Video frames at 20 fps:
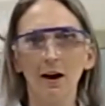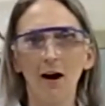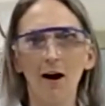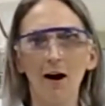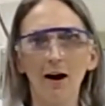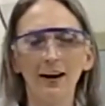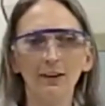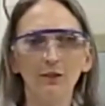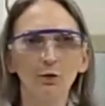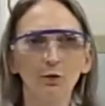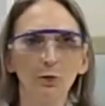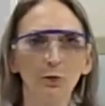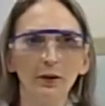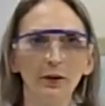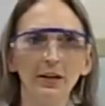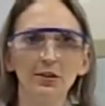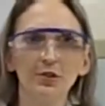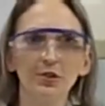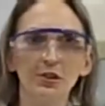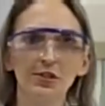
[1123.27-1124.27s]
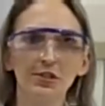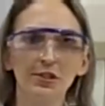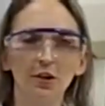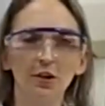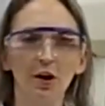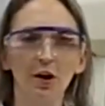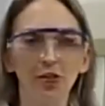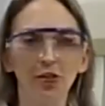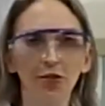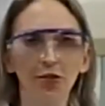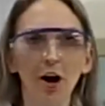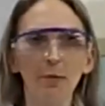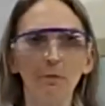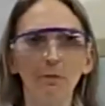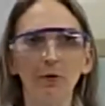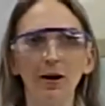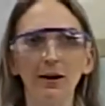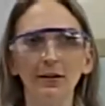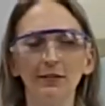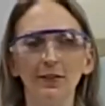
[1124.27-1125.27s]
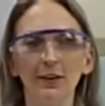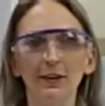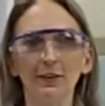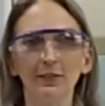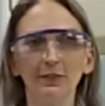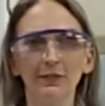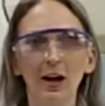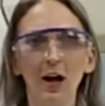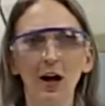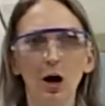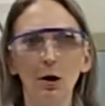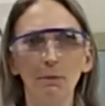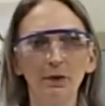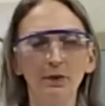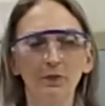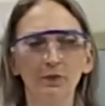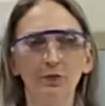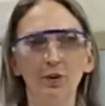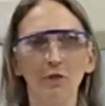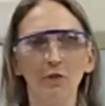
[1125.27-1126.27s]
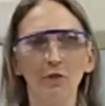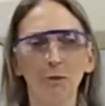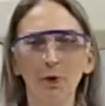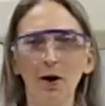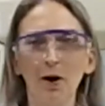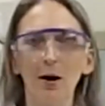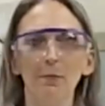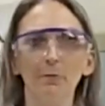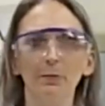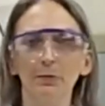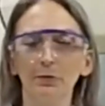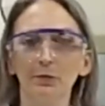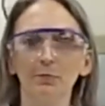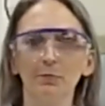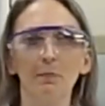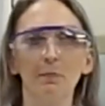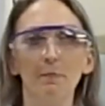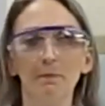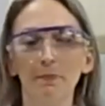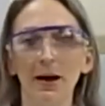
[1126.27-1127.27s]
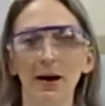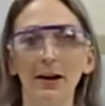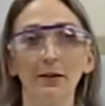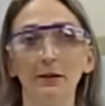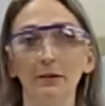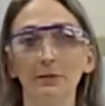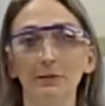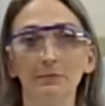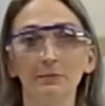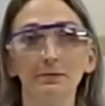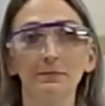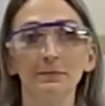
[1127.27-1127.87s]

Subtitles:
It's really just a thought process to help us solve problems better.